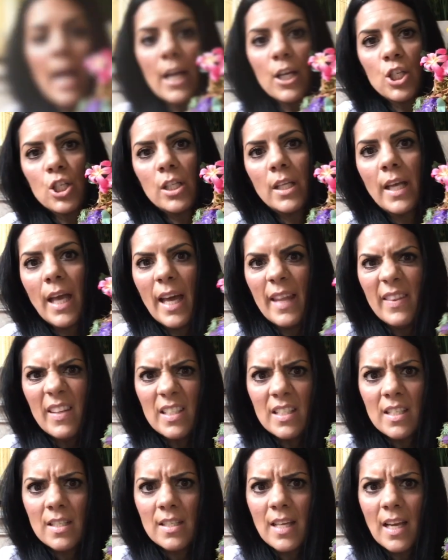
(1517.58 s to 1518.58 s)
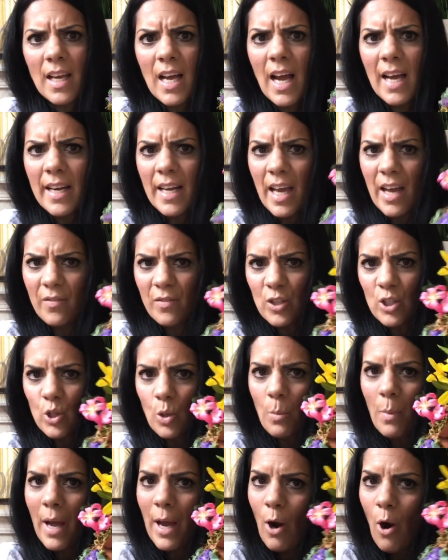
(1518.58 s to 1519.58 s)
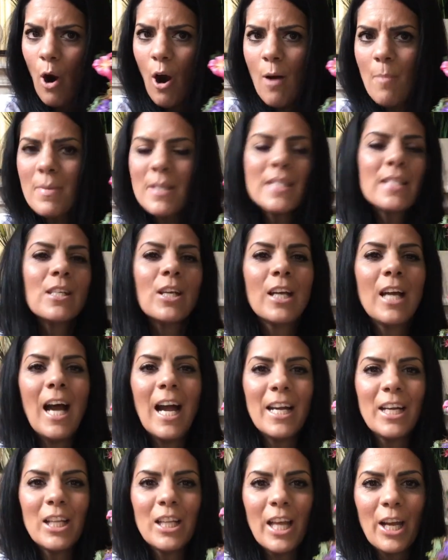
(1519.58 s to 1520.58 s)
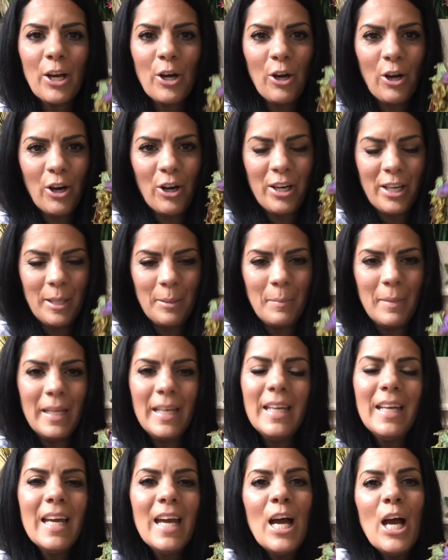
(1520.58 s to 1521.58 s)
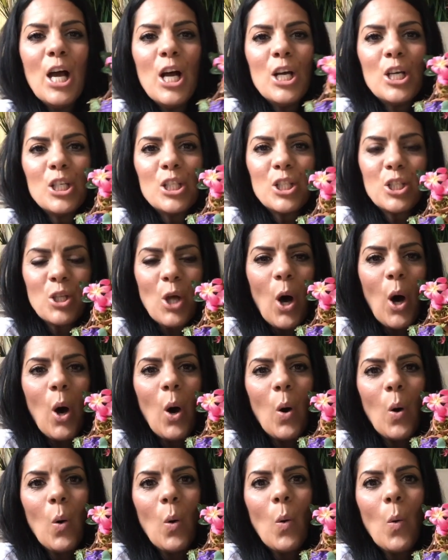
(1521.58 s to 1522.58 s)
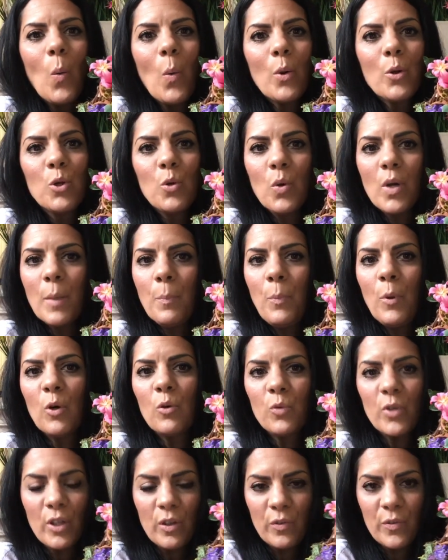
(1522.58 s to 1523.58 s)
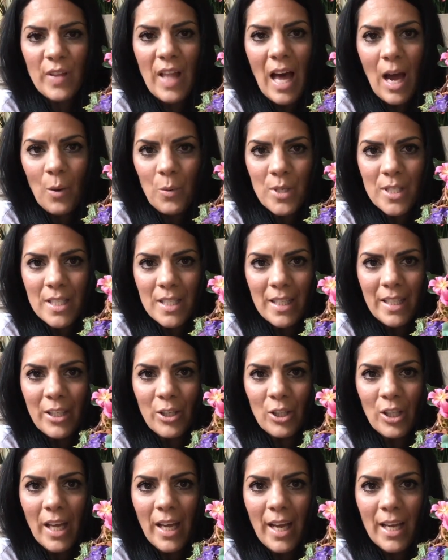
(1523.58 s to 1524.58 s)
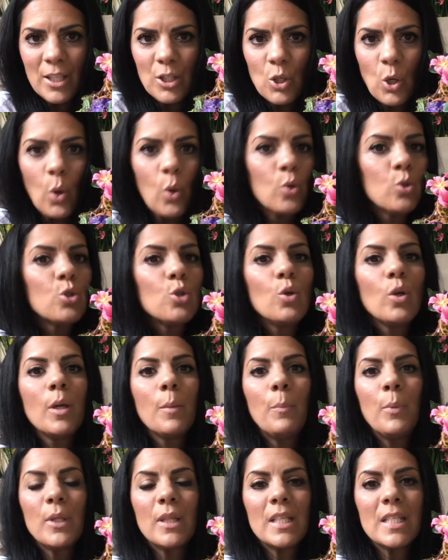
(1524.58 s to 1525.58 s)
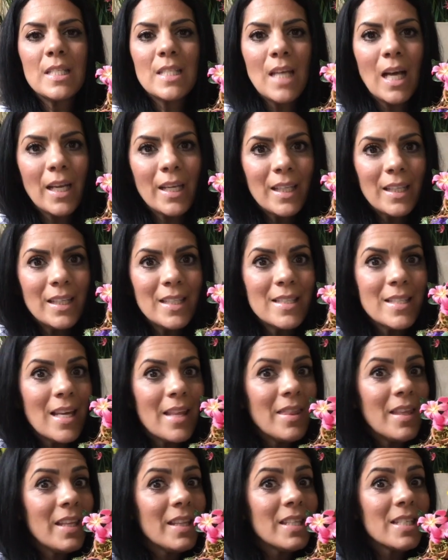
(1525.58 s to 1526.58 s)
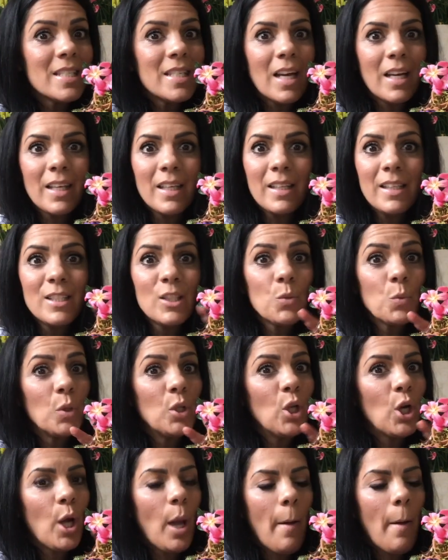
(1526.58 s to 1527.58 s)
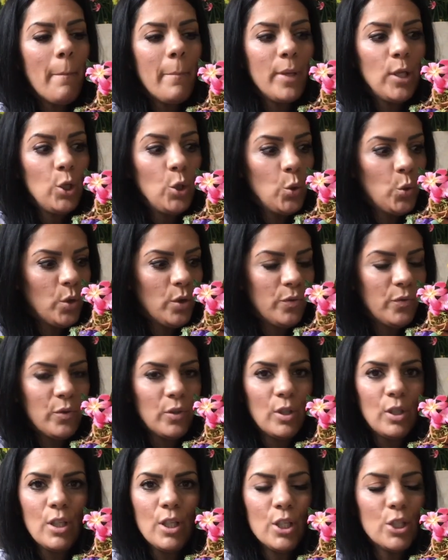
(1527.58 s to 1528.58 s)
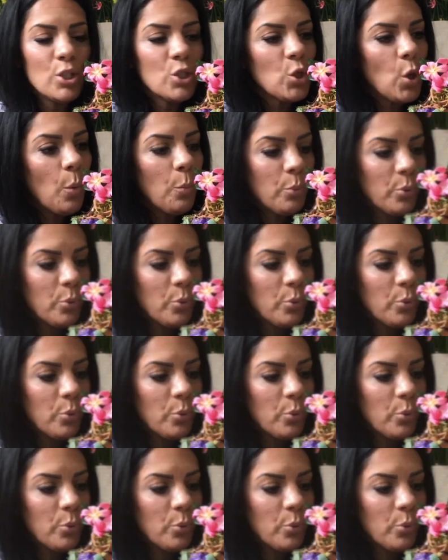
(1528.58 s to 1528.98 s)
actually, and this is kind of heavy, so my arm is kind of like hurting me. So you can put real flowers in here like I told you. You can put the succulents. I think the succulents will look beautiful and so